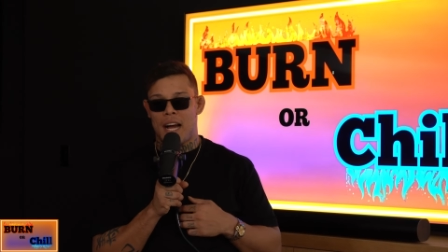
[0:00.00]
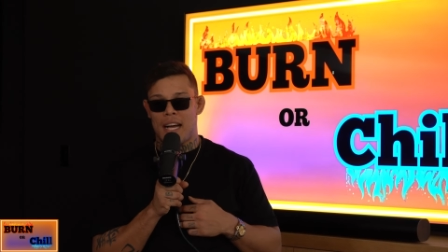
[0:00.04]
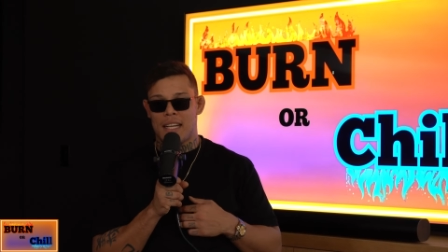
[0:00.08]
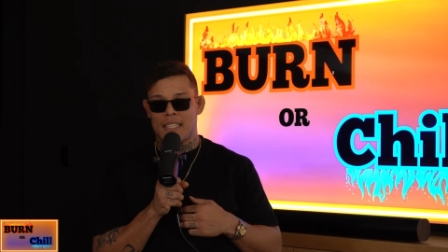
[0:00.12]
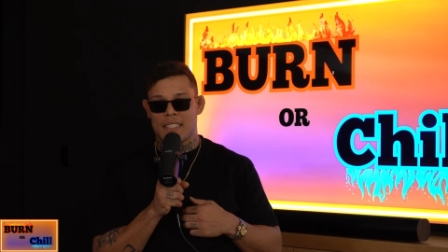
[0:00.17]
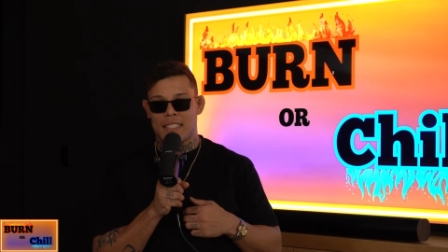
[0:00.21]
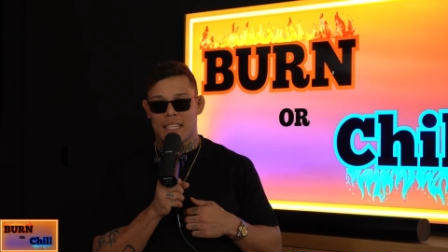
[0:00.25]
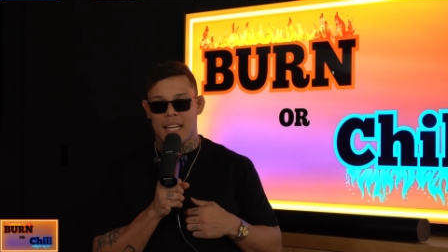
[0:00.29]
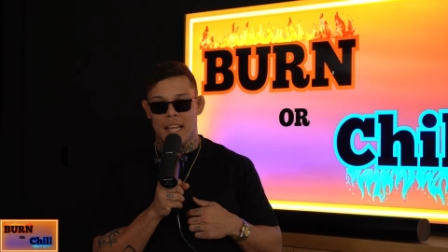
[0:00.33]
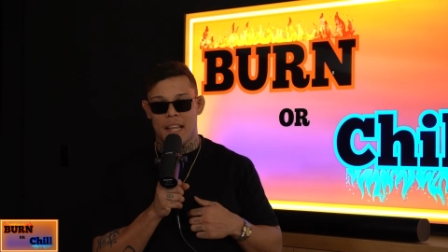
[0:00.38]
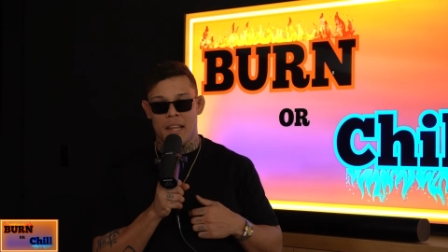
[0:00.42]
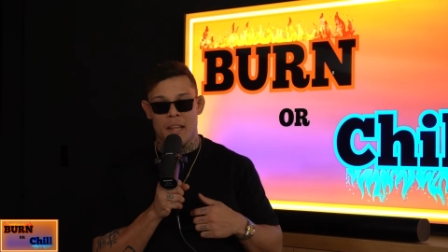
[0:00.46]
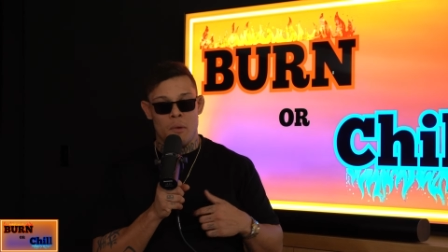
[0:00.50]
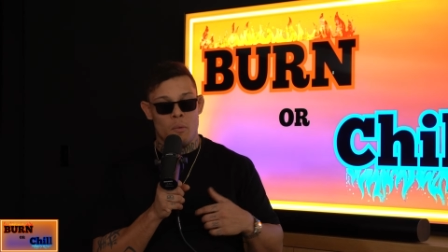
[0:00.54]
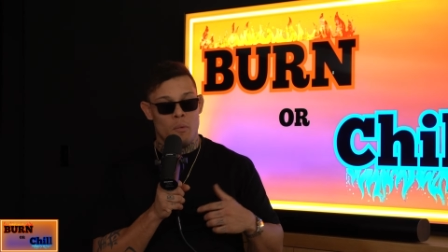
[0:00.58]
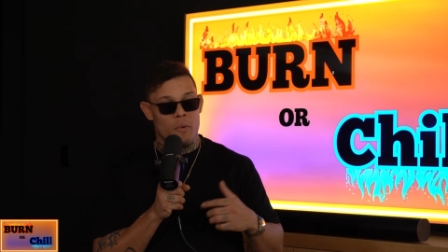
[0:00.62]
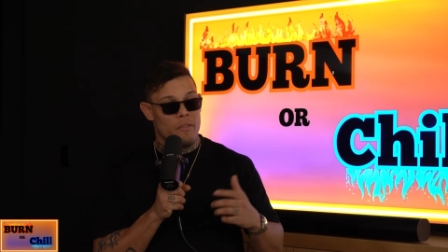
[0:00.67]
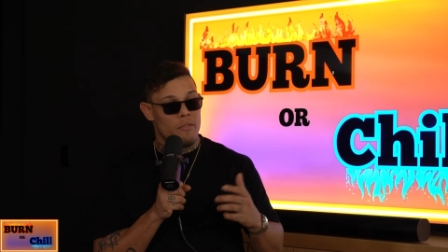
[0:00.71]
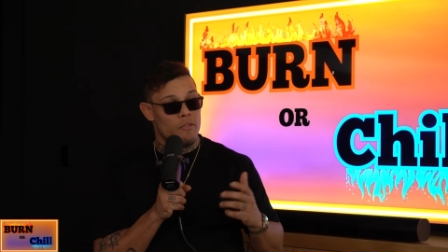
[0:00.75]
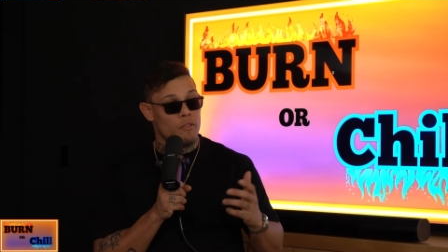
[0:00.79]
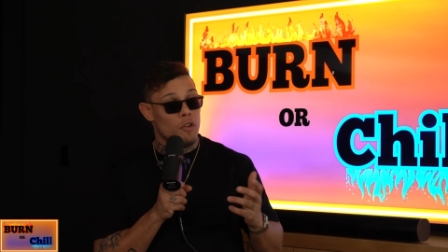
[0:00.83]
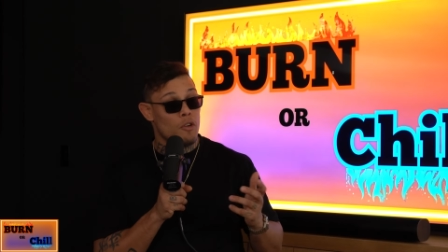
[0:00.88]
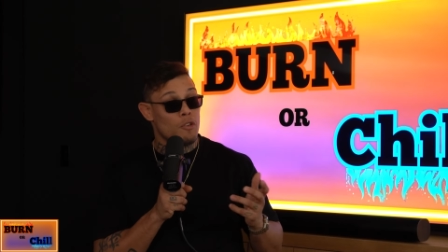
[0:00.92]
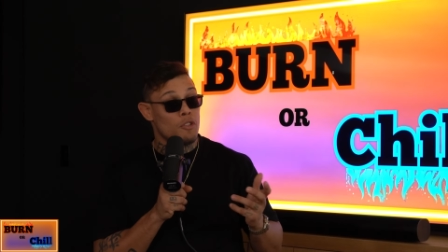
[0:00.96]
acai
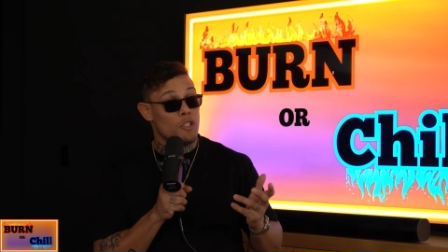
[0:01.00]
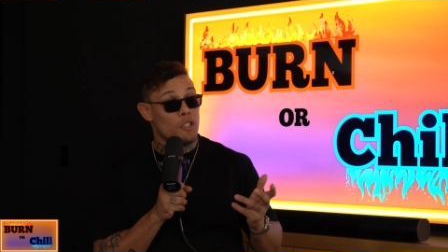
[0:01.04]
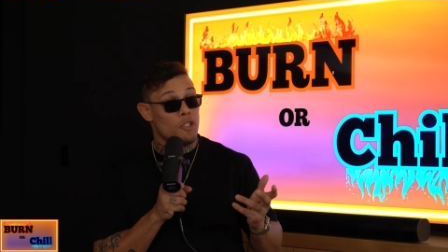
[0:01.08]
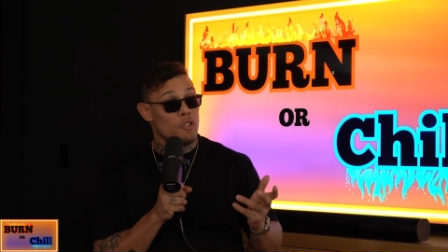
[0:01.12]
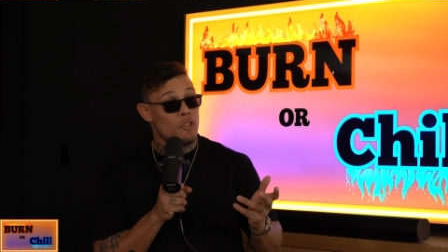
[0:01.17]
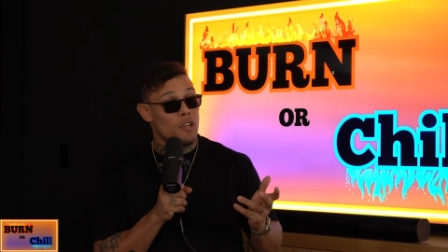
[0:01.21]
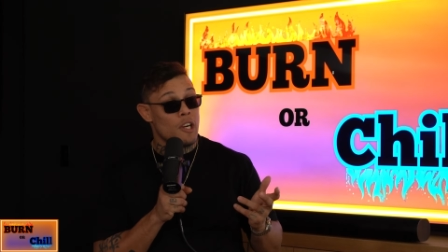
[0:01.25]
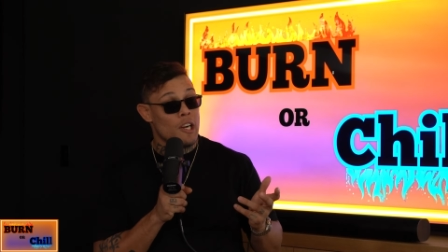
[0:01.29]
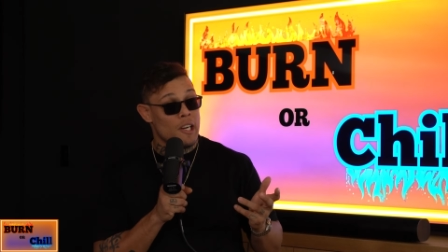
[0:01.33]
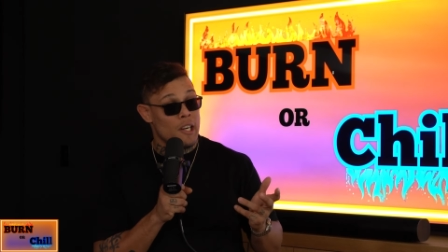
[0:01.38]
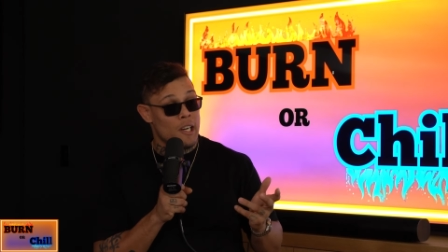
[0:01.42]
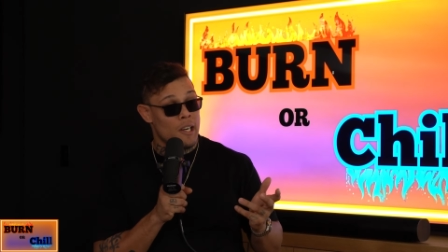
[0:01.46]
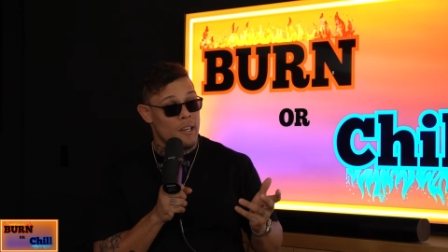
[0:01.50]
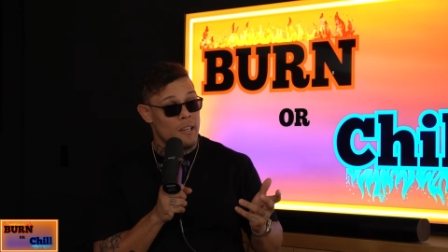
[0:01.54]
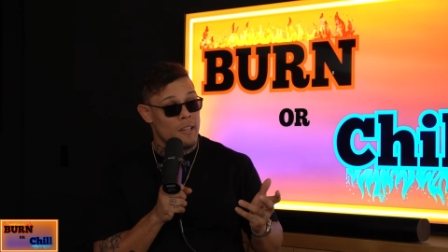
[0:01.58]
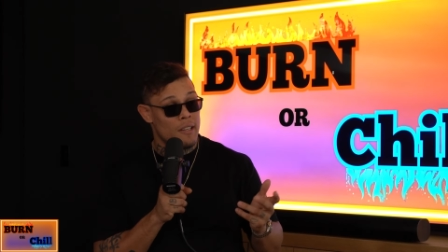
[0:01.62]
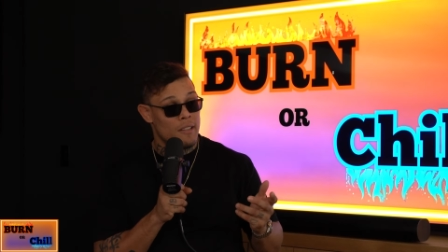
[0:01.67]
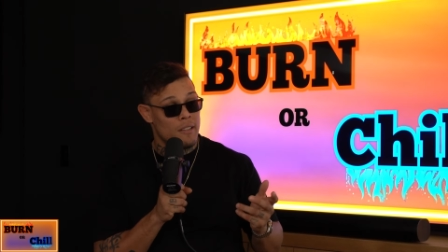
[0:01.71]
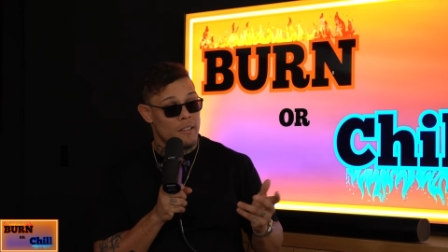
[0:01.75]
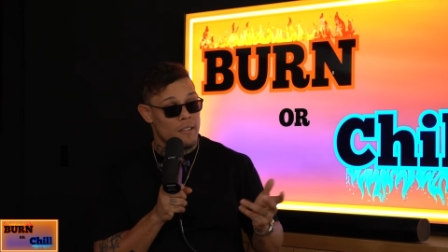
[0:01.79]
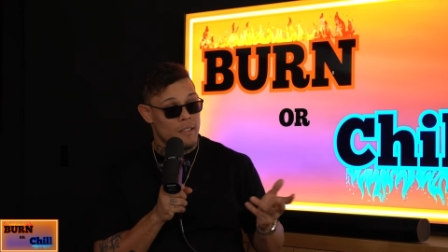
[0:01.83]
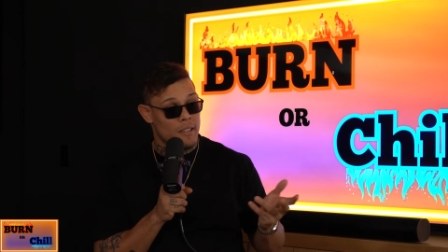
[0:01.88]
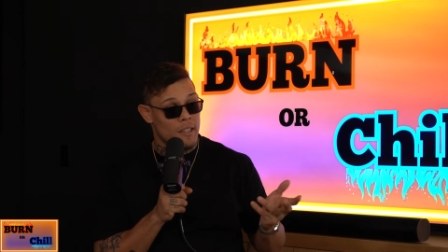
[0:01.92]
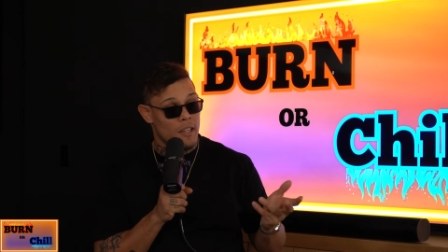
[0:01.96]
with no sugar
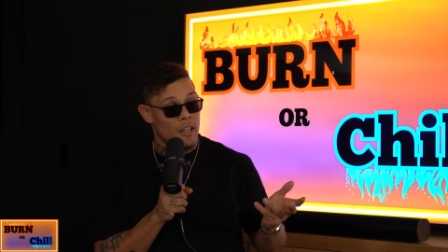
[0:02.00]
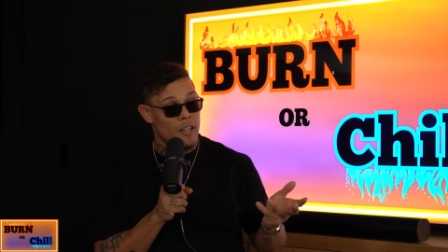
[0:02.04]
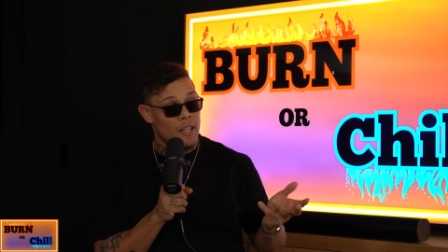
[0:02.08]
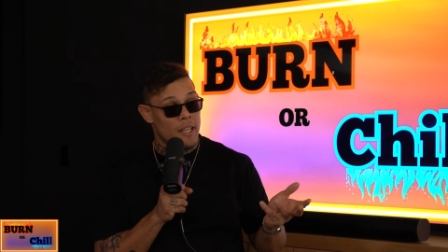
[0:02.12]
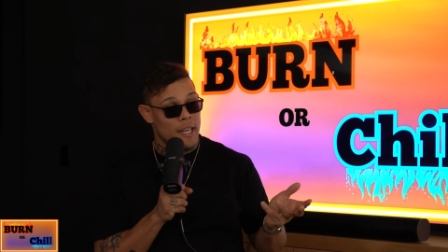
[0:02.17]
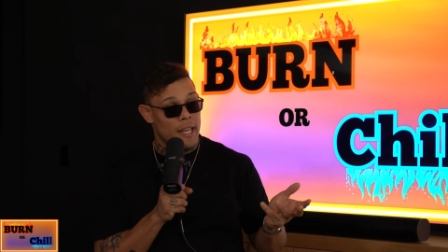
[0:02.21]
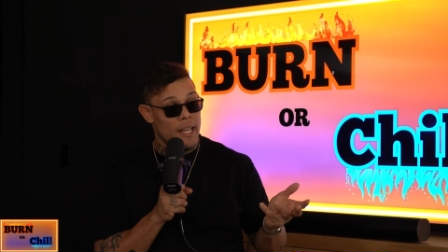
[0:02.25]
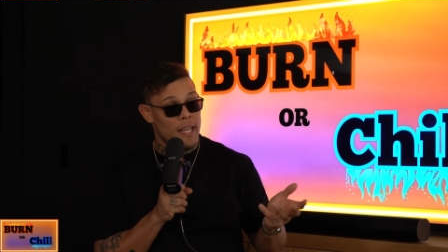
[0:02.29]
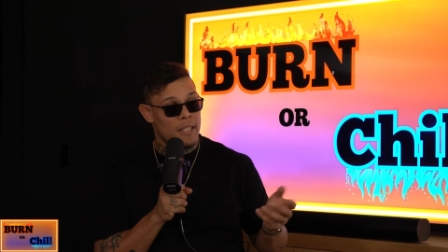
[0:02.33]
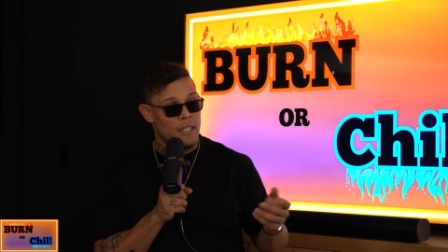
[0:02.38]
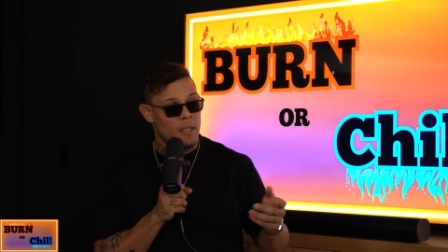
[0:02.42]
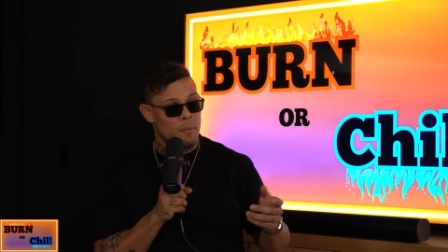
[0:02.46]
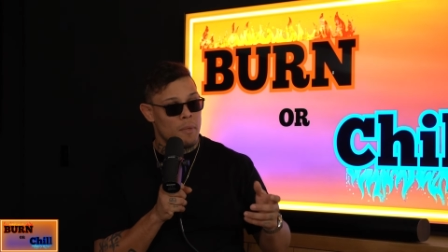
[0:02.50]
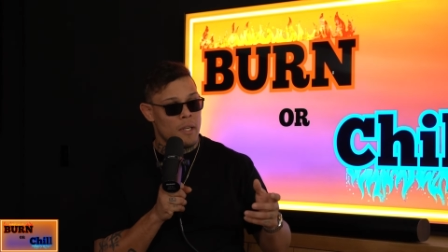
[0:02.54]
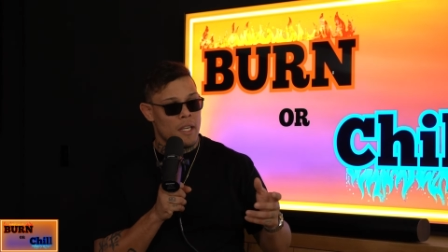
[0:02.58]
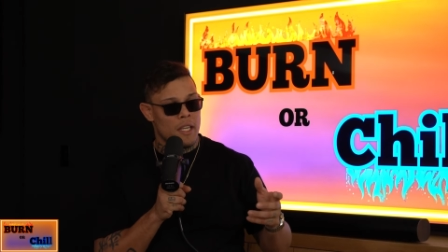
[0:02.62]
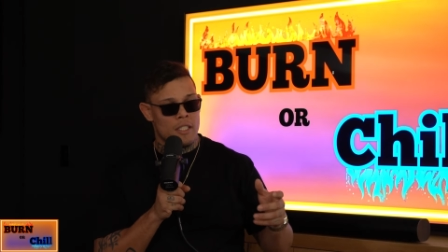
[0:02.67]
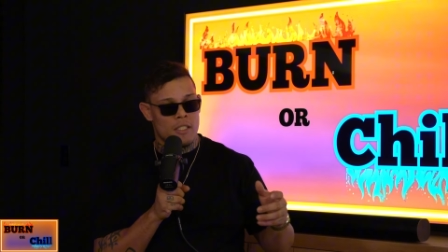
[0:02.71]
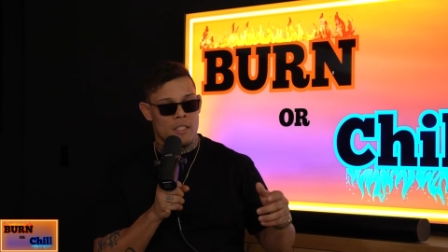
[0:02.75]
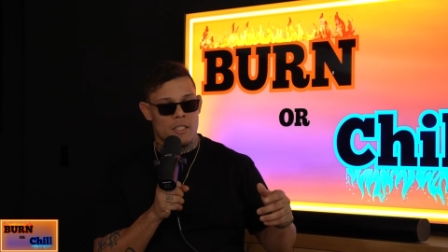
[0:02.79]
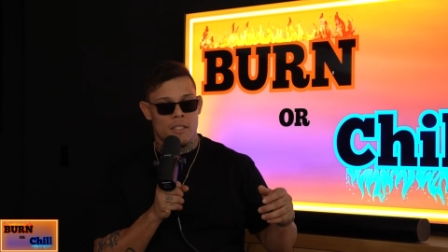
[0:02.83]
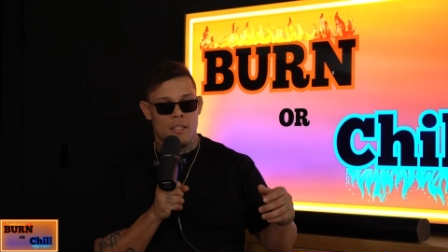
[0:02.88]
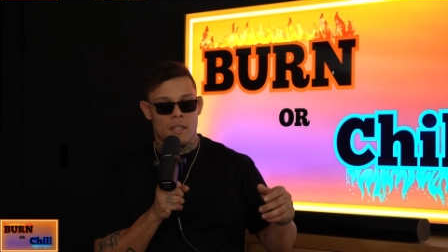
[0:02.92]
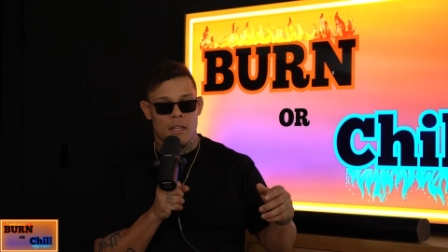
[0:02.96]
in it
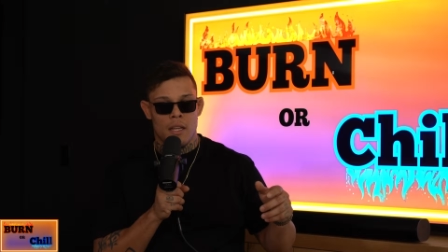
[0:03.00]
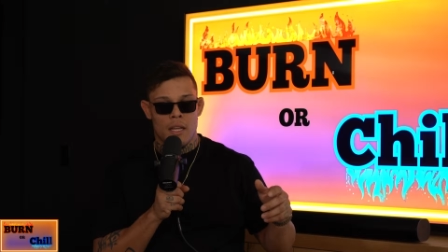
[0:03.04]
because